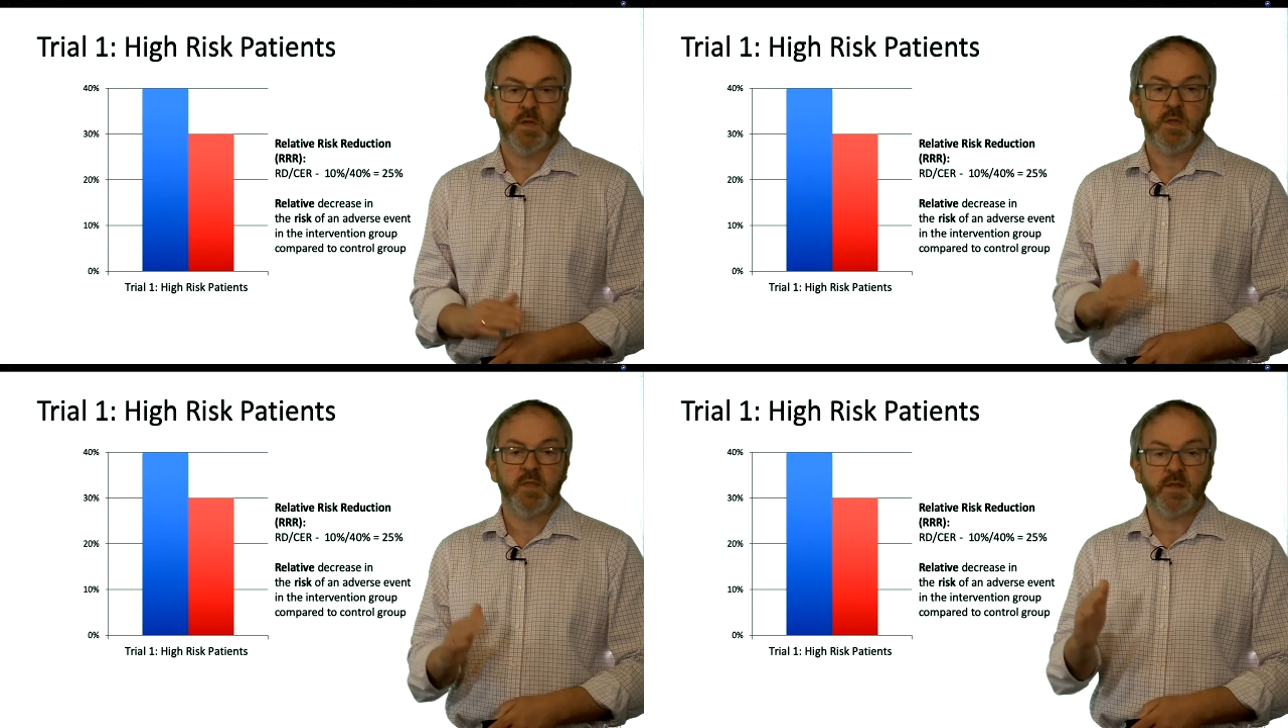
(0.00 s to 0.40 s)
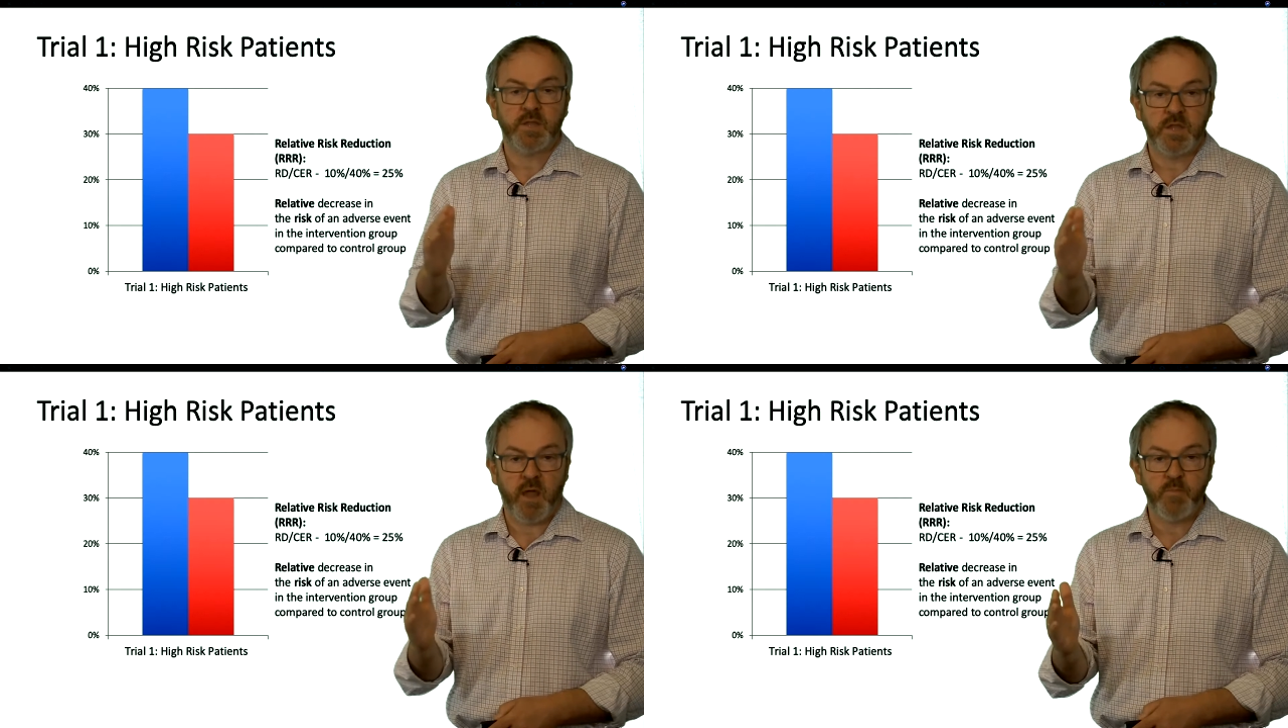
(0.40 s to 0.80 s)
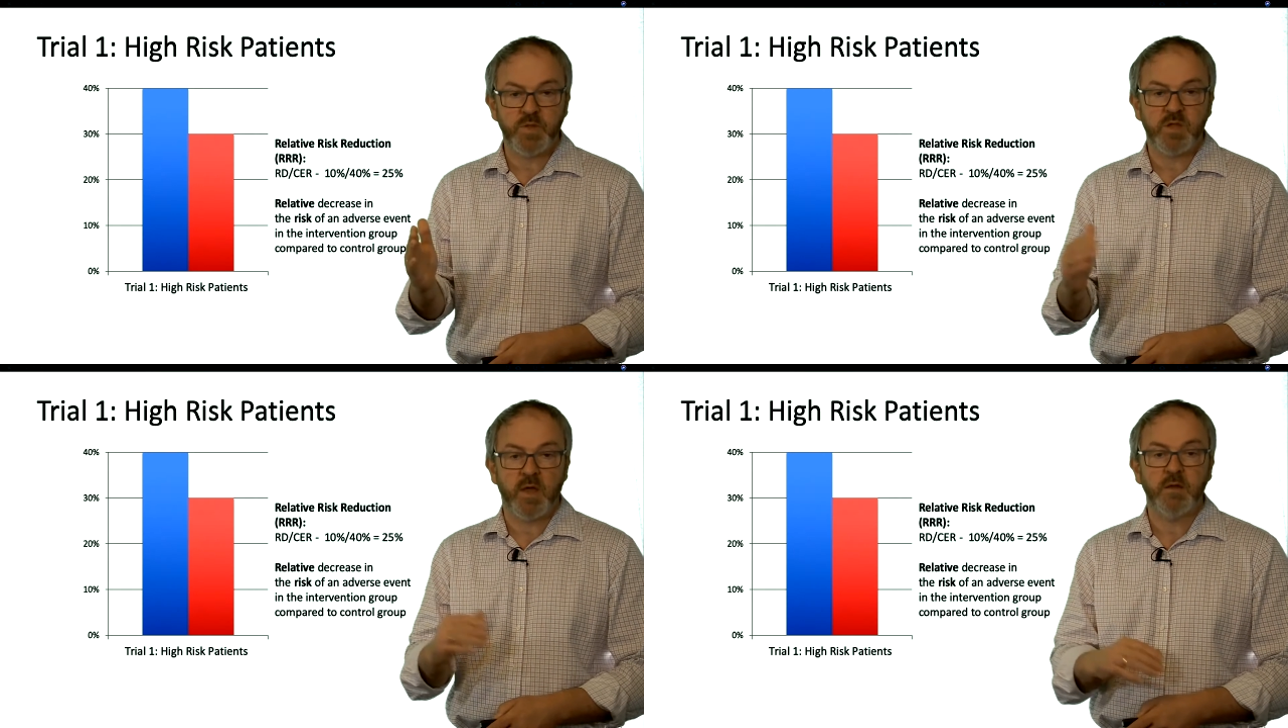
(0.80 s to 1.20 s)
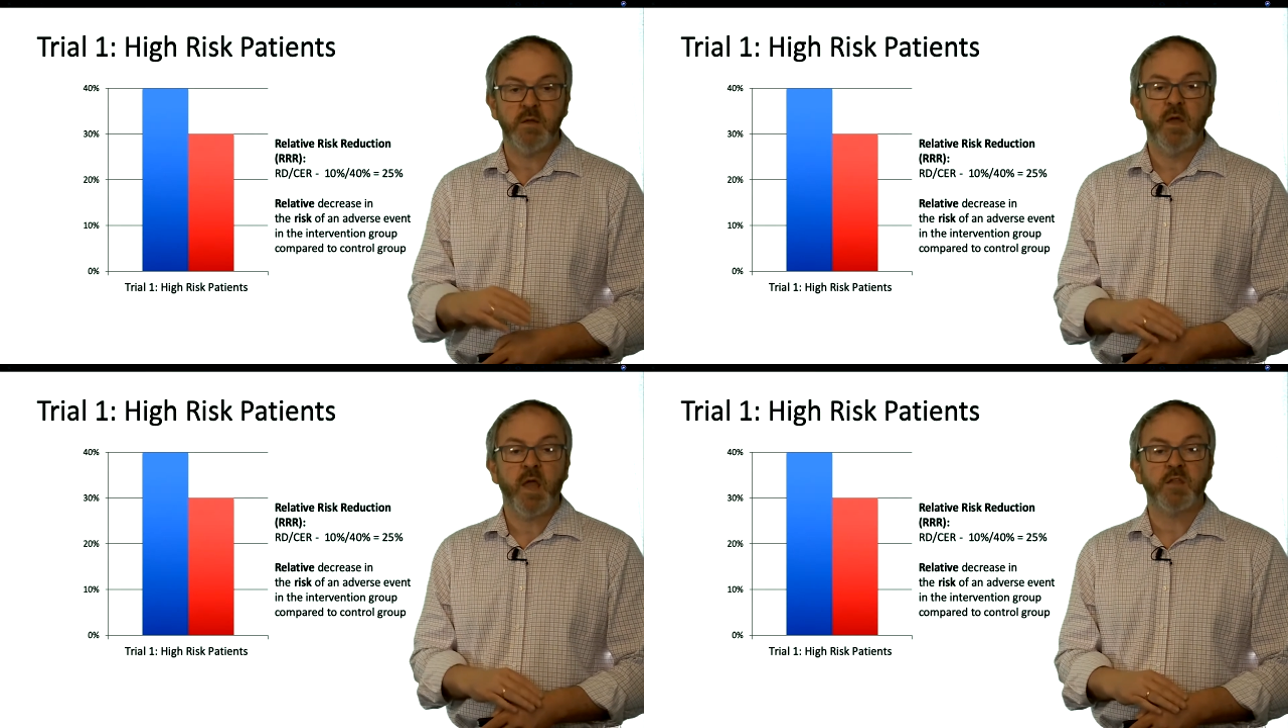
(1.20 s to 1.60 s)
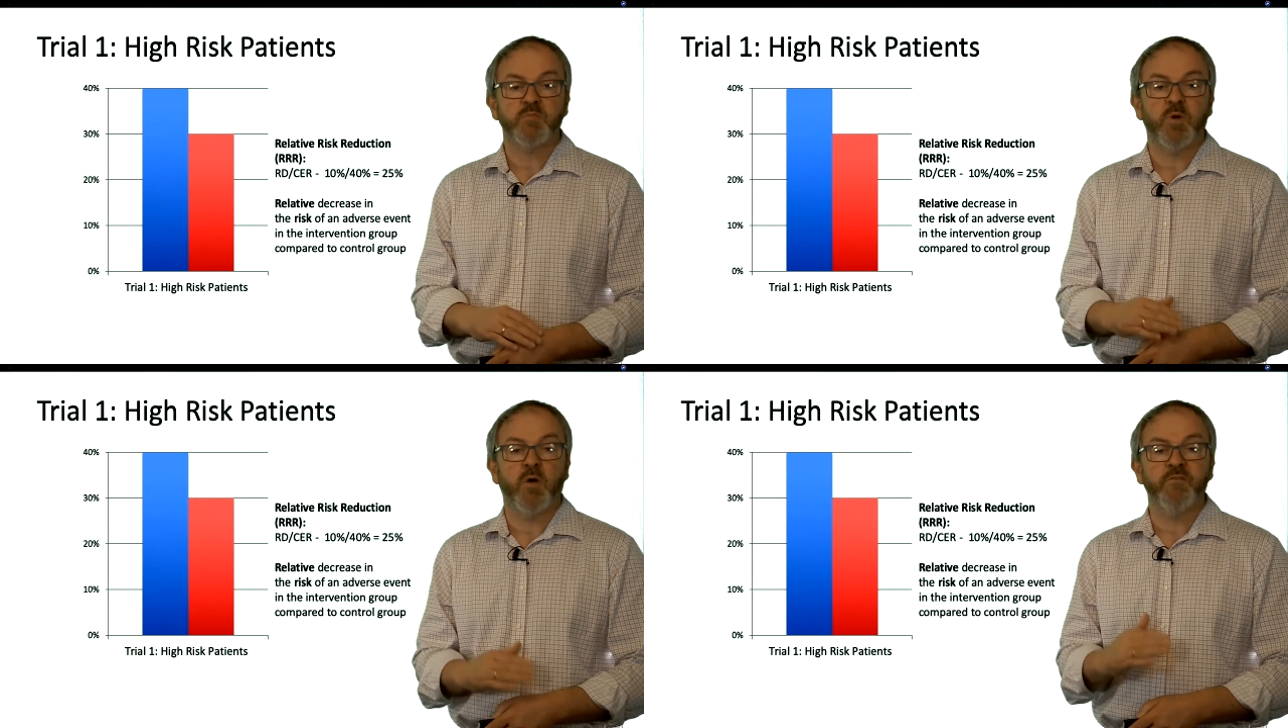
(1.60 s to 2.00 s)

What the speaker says: That's 10% of